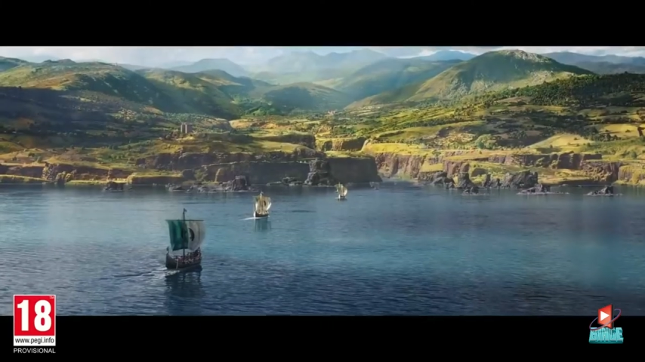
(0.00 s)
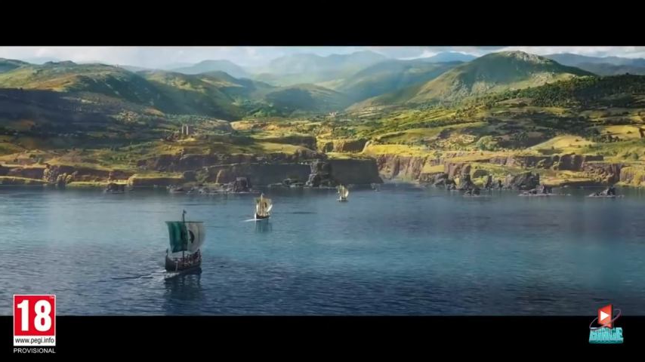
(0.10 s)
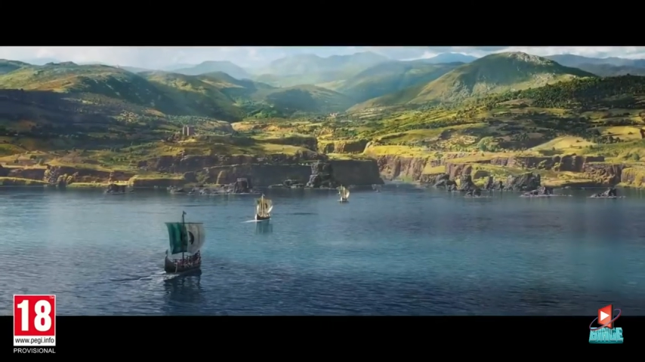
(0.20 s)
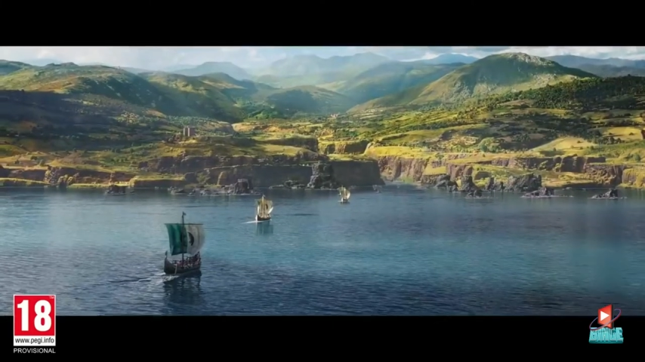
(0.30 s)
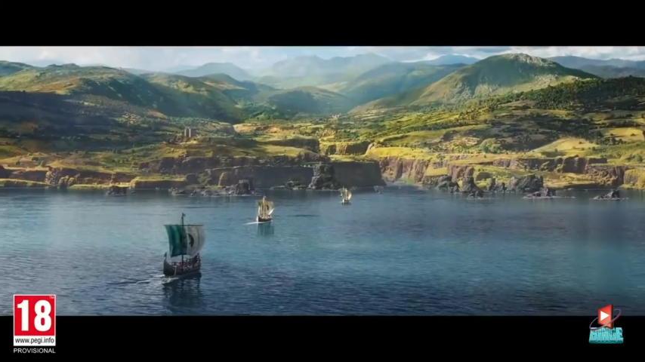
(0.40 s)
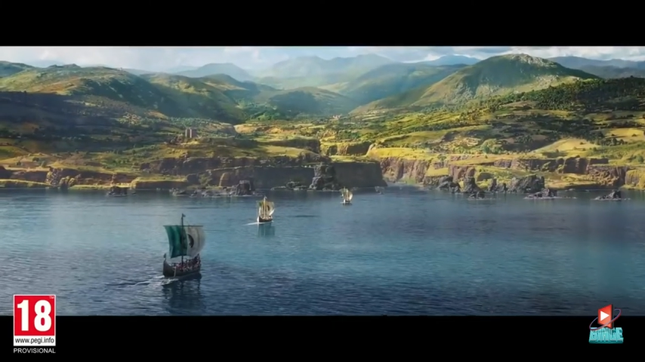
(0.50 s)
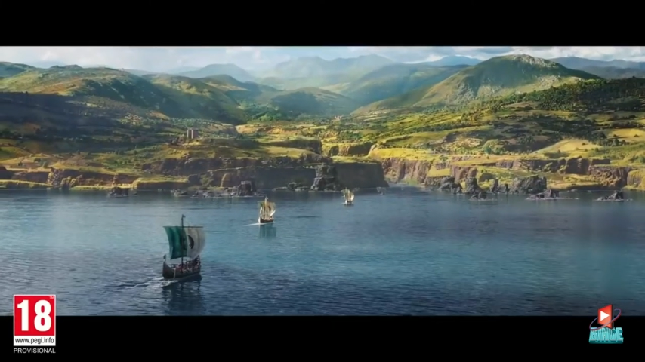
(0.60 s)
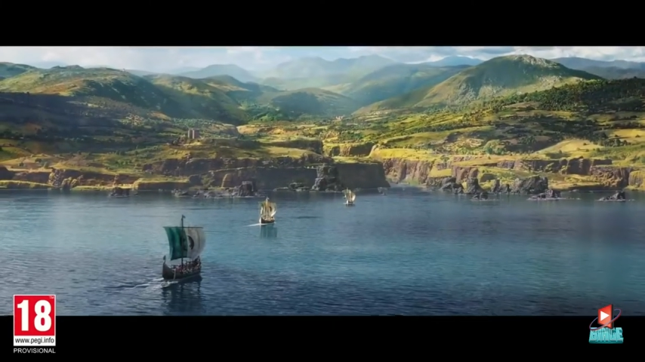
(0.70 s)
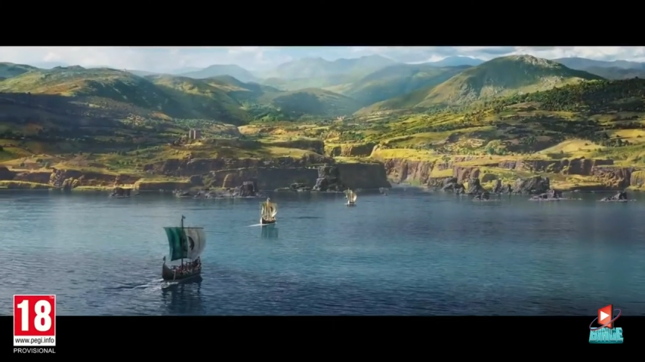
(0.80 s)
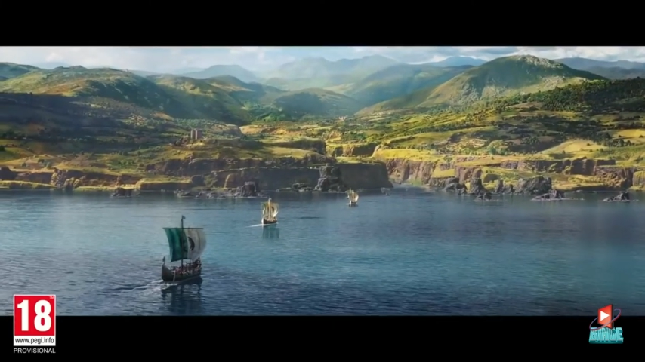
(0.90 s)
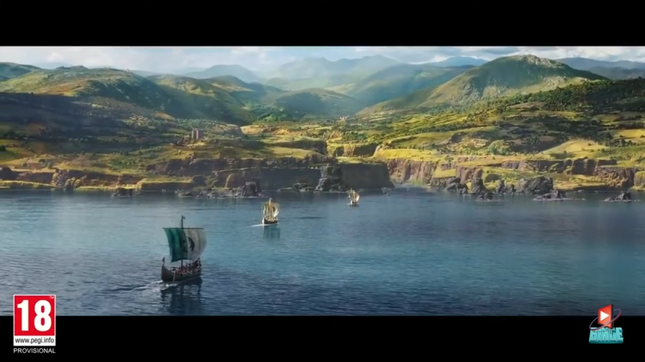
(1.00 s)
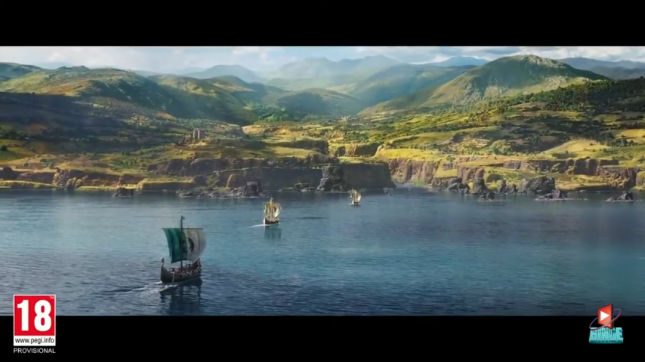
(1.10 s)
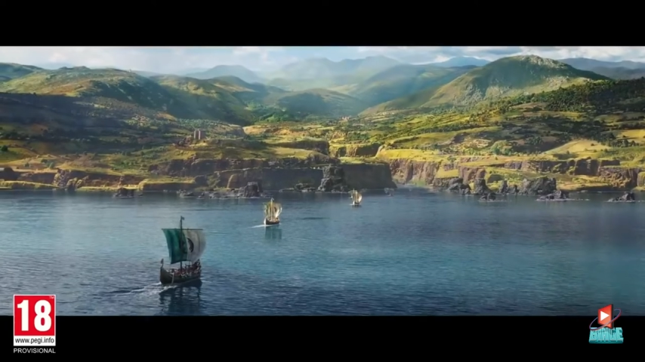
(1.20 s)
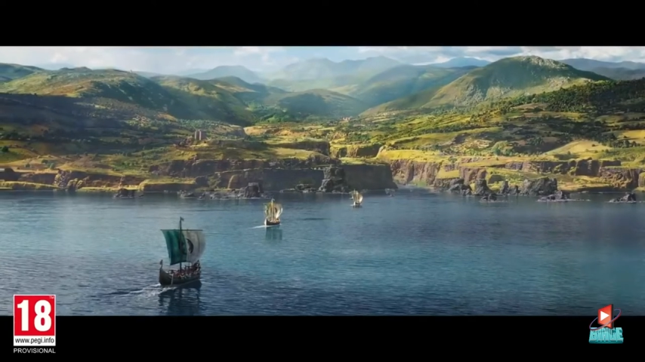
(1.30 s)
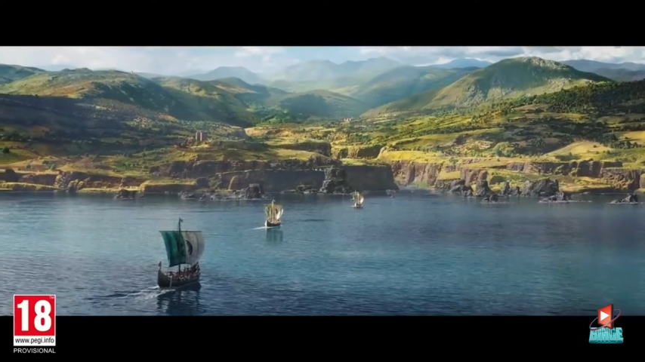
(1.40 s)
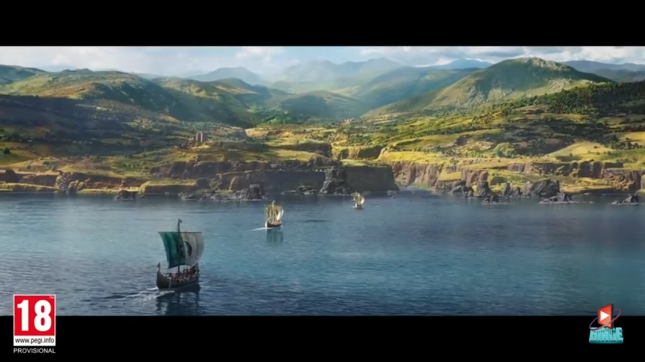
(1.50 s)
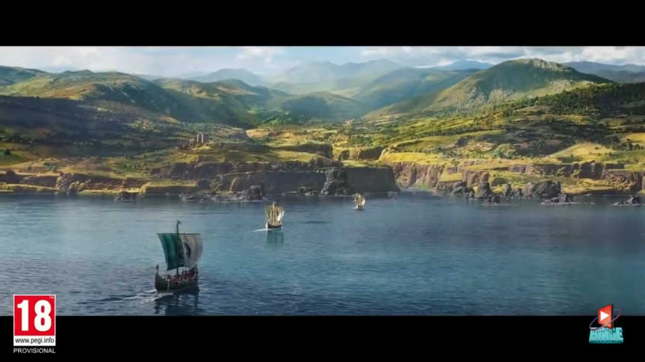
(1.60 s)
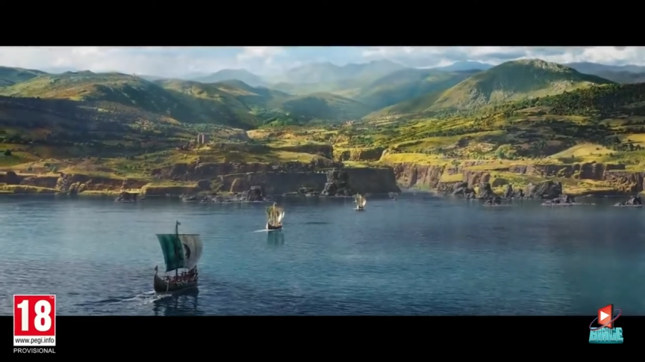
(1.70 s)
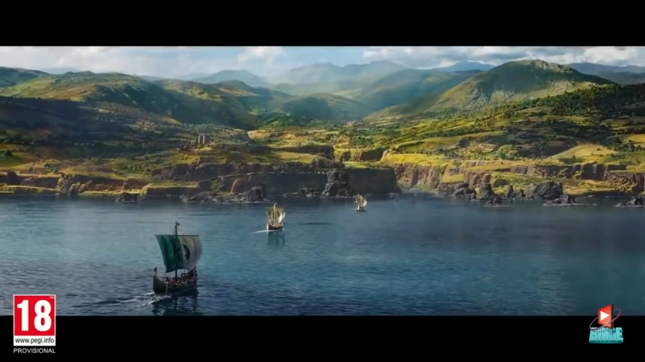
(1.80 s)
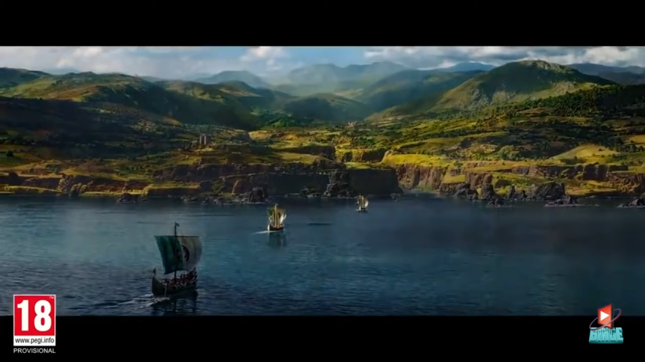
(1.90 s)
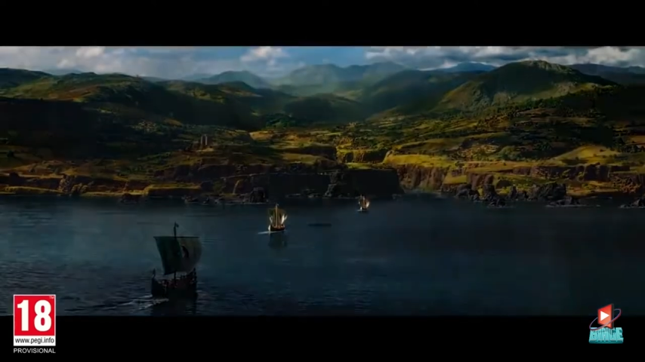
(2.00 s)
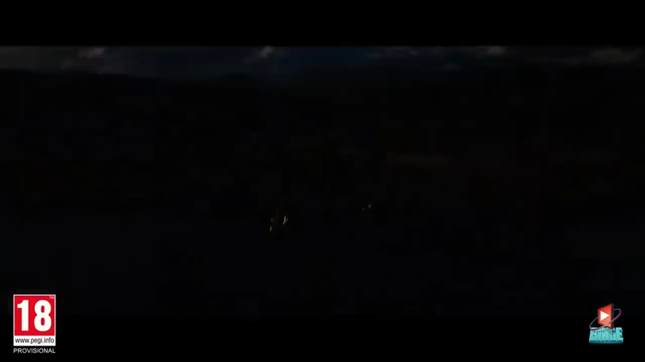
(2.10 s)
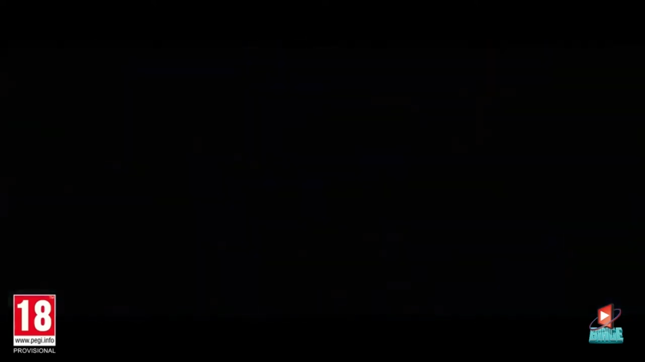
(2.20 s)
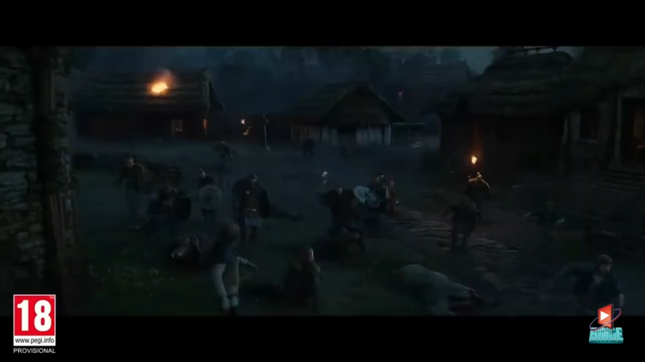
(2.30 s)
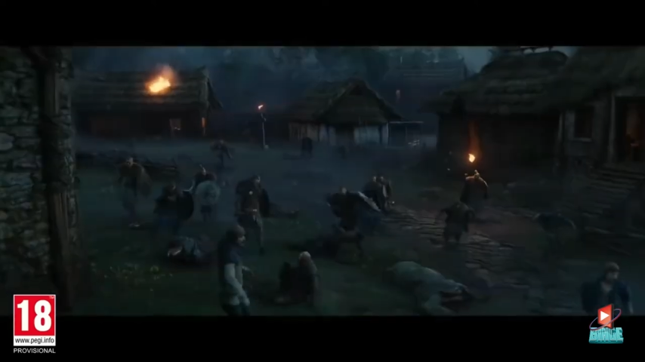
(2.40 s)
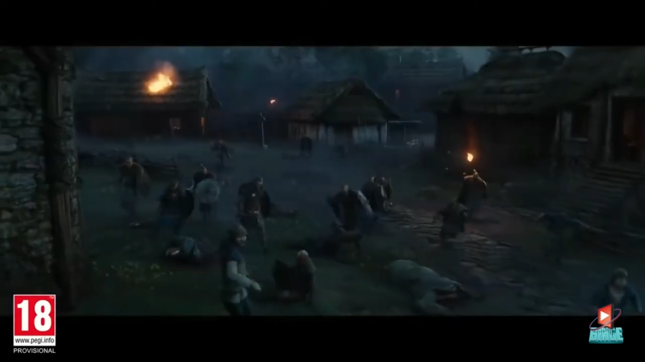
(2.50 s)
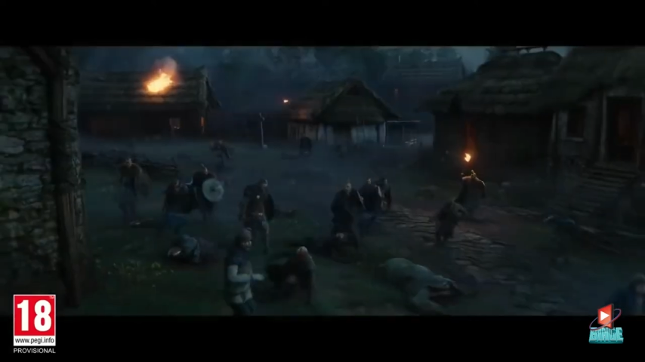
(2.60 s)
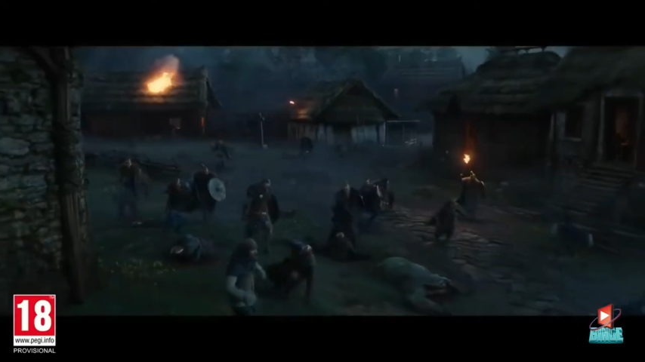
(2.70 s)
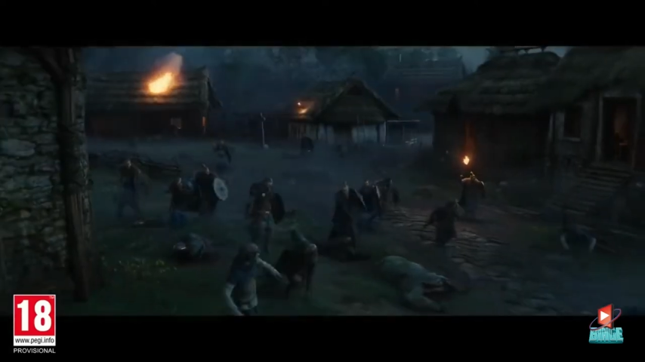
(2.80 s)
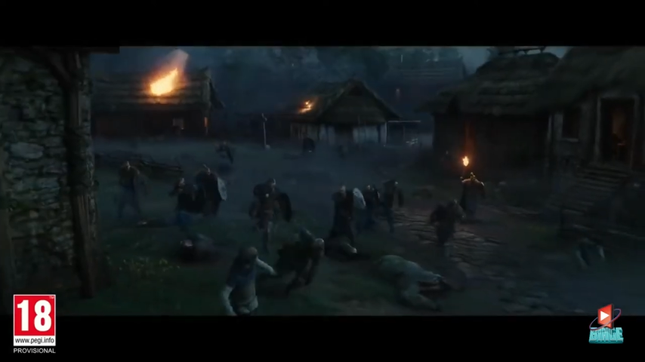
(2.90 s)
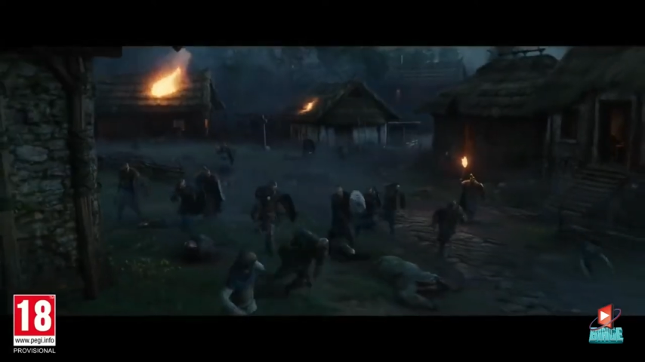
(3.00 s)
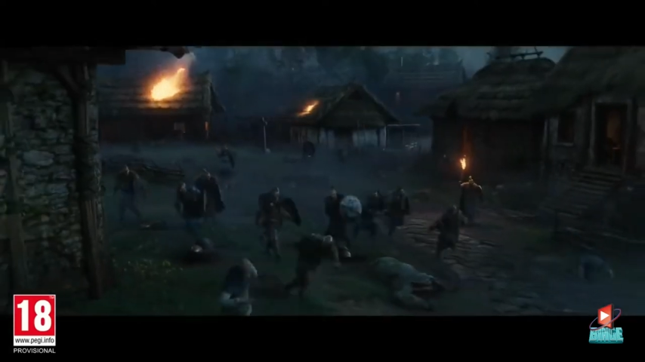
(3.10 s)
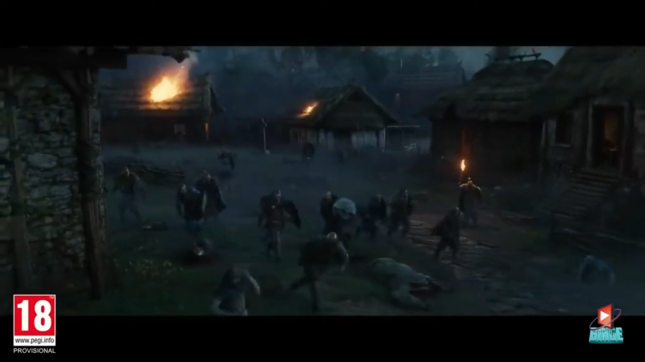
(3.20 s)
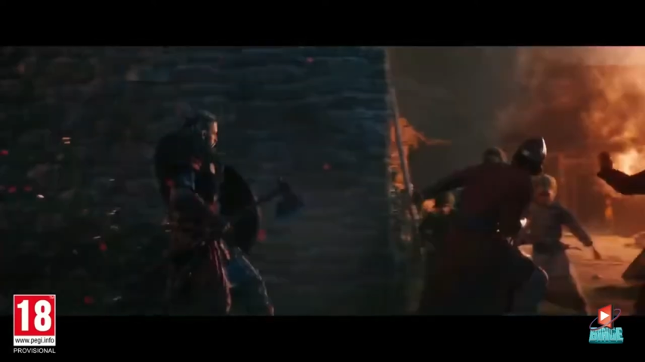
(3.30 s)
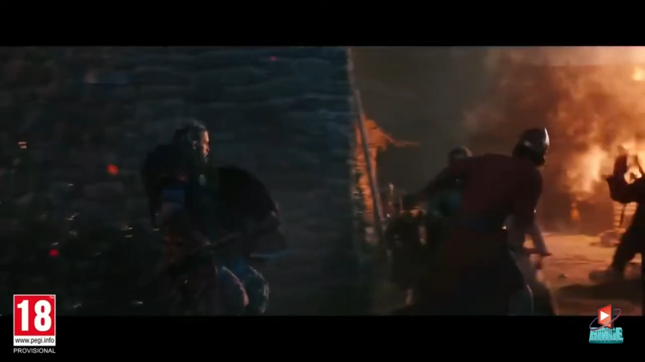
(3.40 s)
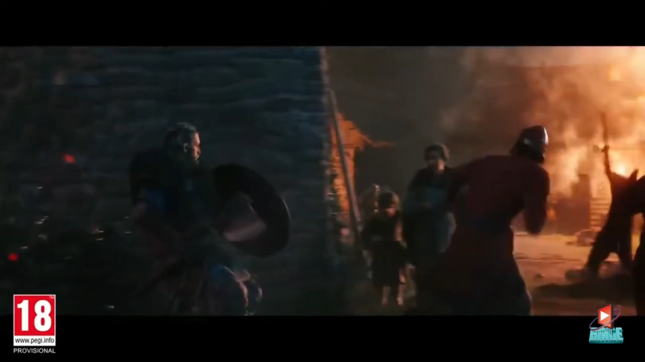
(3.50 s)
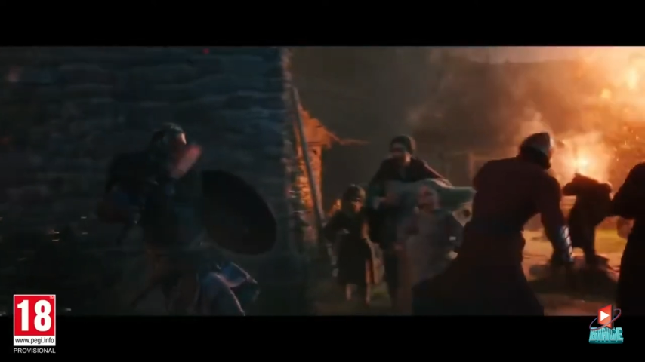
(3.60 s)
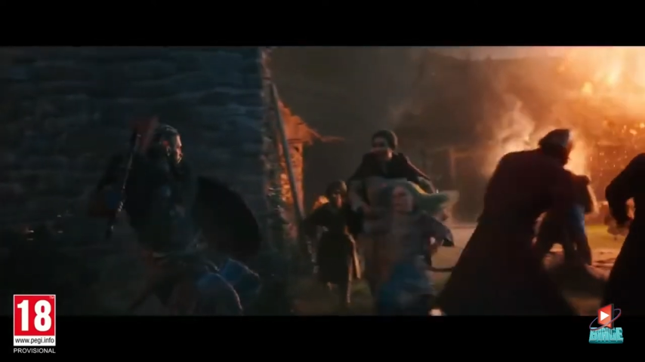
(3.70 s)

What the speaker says: (no speaker visible)